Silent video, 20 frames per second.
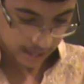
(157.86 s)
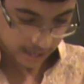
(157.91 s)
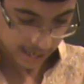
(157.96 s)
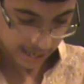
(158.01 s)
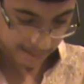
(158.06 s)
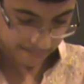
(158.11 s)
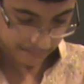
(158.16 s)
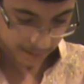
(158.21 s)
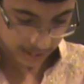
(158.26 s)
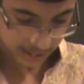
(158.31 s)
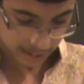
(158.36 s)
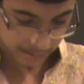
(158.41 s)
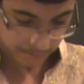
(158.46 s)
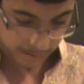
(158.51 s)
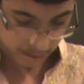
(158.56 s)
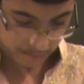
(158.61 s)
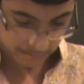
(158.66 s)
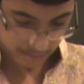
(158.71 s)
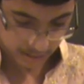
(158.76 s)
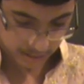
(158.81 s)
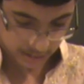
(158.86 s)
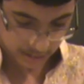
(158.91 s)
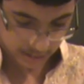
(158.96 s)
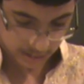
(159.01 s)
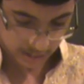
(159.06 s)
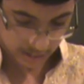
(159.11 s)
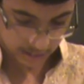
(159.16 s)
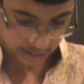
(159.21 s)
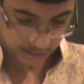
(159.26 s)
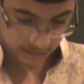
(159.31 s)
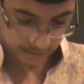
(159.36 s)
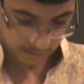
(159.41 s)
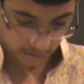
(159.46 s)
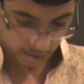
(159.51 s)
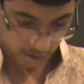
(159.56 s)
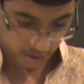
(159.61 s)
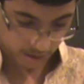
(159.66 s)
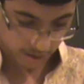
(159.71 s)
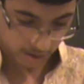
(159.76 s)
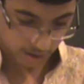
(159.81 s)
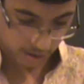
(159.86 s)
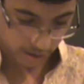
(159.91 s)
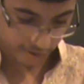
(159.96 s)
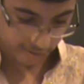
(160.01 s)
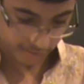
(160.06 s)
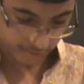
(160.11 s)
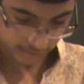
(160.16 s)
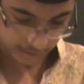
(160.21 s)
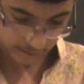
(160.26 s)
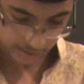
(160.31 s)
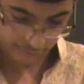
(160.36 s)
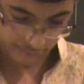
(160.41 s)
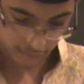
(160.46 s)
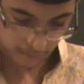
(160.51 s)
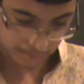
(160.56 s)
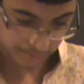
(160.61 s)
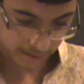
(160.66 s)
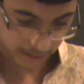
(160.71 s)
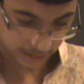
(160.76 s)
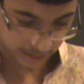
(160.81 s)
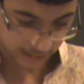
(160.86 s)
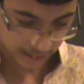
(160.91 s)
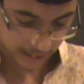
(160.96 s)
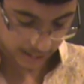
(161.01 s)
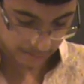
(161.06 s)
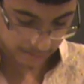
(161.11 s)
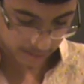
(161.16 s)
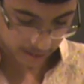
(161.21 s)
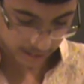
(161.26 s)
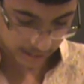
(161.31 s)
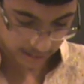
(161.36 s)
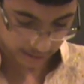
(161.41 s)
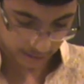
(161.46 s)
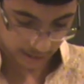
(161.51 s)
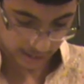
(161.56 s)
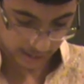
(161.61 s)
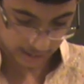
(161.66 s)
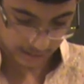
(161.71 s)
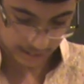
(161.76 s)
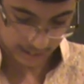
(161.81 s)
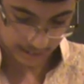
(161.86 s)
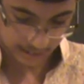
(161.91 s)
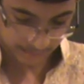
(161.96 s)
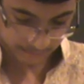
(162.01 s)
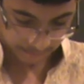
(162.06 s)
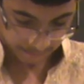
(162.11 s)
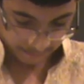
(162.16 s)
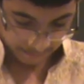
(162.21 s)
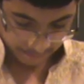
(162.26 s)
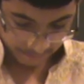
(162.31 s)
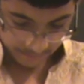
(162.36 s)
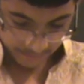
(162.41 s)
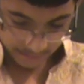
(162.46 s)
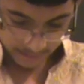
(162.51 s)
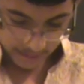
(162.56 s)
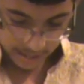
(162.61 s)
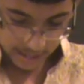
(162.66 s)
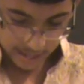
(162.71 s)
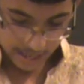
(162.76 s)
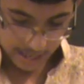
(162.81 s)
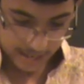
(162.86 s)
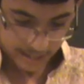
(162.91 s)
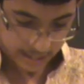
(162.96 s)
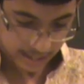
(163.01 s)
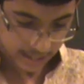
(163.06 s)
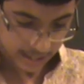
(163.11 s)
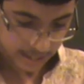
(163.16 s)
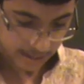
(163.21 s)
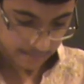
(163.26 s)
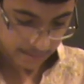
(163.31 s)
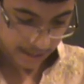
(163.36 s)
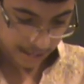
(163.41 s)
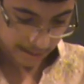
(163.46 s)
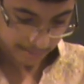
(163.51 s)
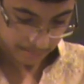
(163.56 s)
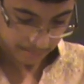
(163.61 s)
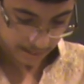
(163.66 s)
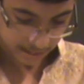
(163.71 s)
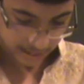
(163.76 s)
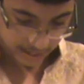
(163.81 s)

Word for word: I picked up our mother tongue off, off from my grandma and granddad, and I am happy